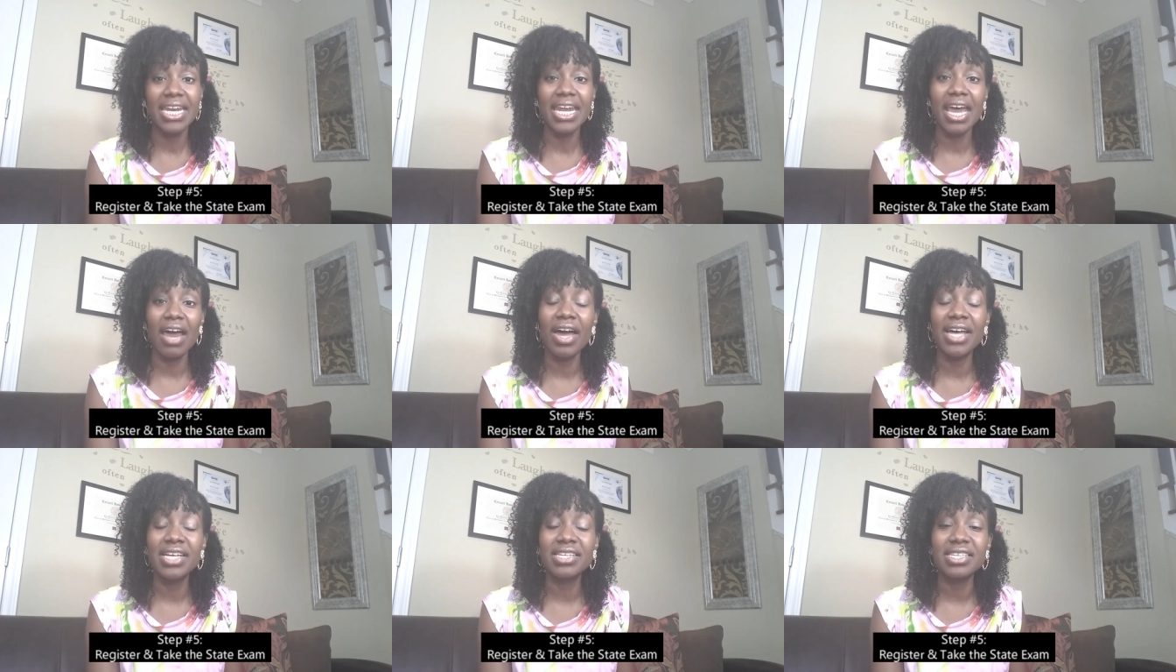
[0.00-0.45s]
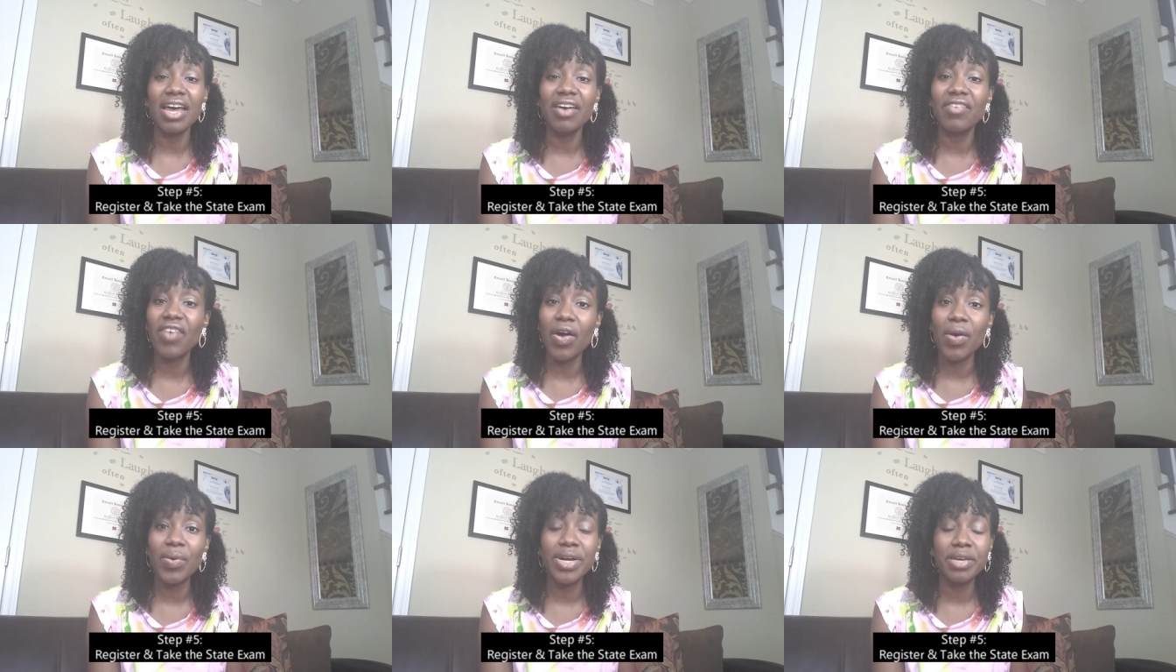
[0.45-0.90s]
Now, as
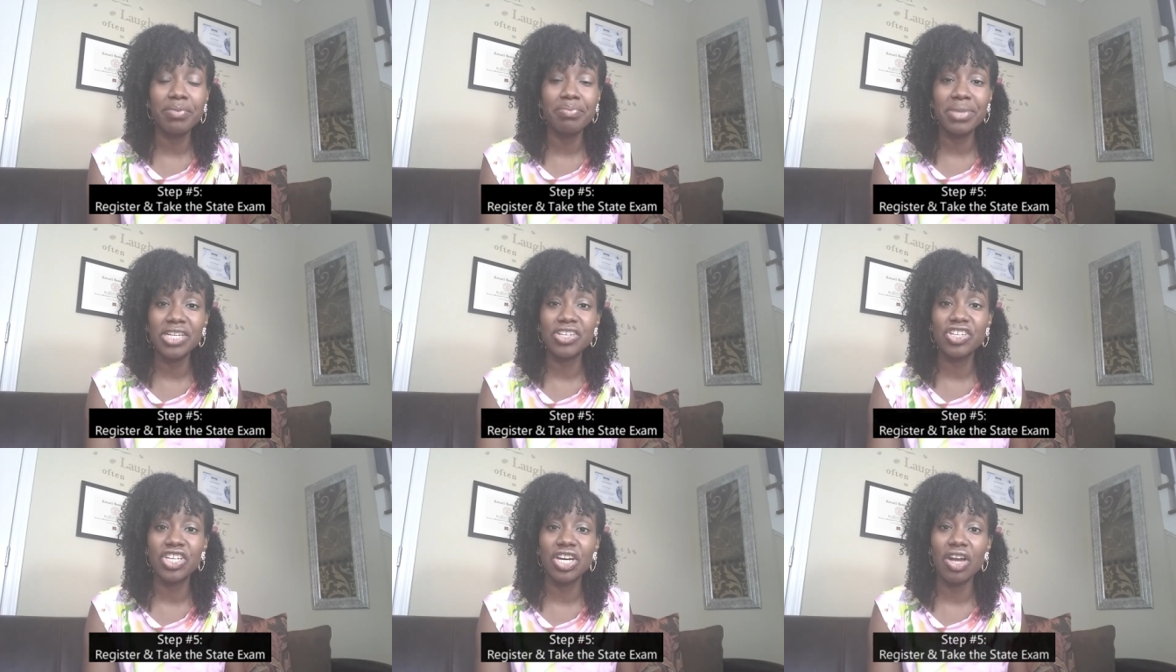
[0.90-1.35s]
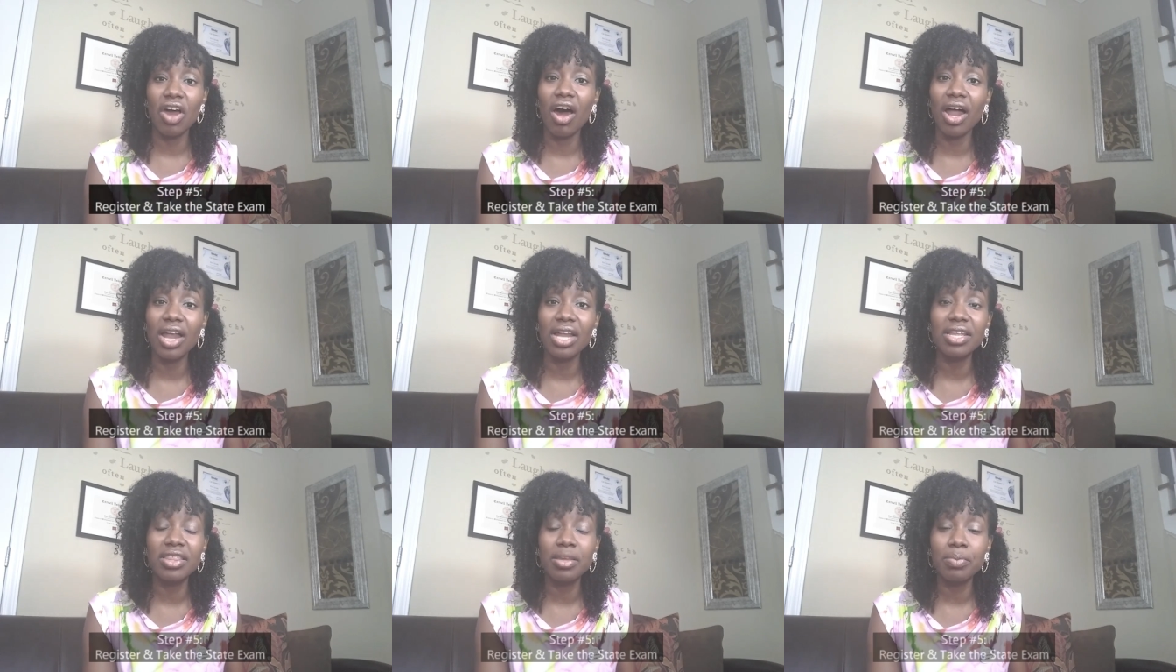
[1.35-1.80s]
I've already mentioned,
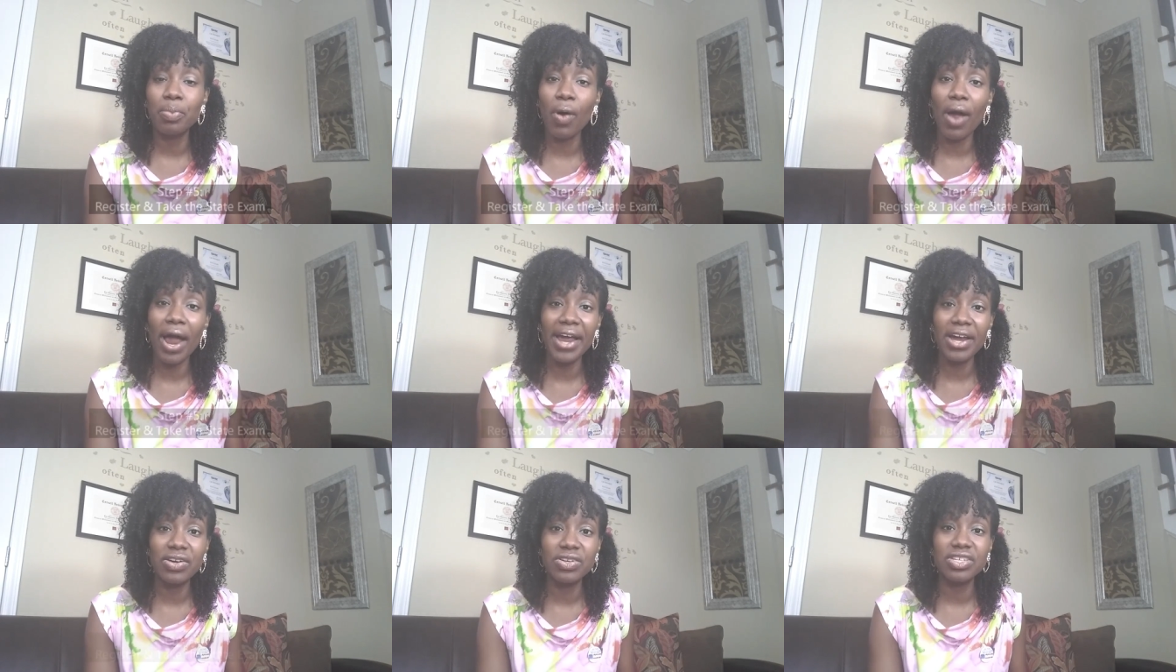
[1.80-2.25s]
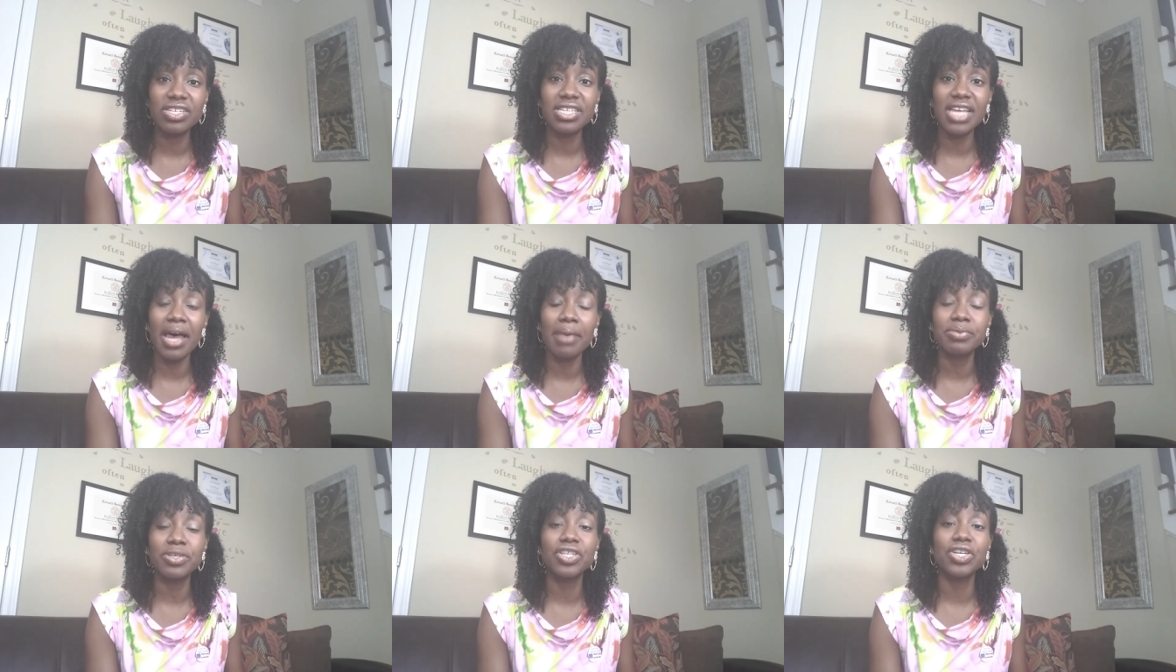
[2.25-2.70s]
all of the prior
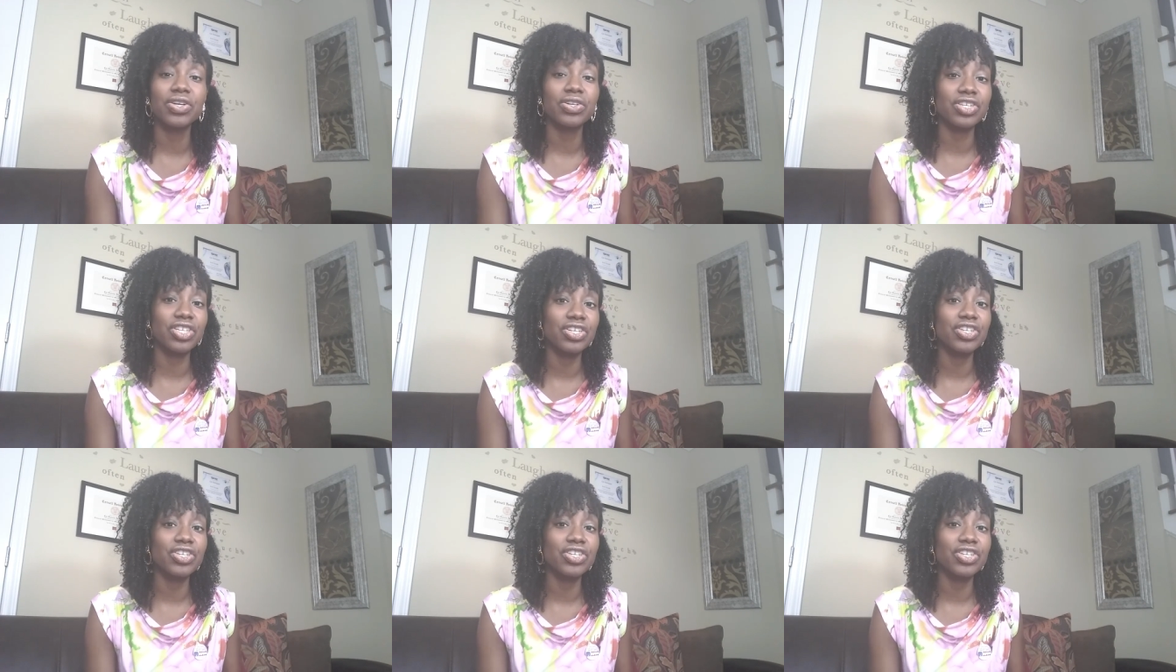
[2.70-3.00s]
steps you're